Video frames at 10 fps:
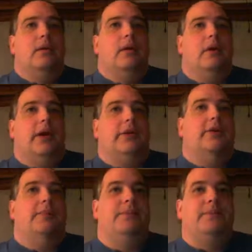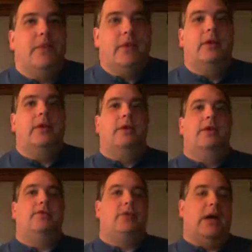All right.
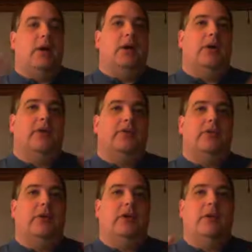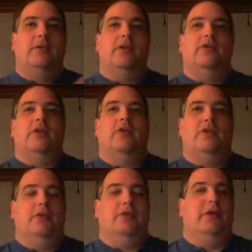So now this is our
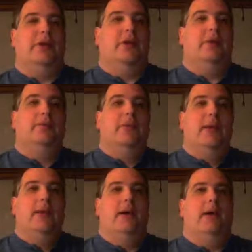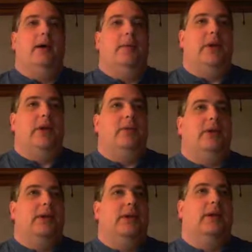server here, and we
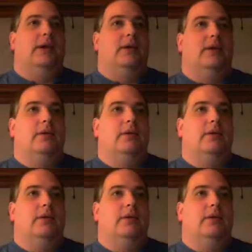can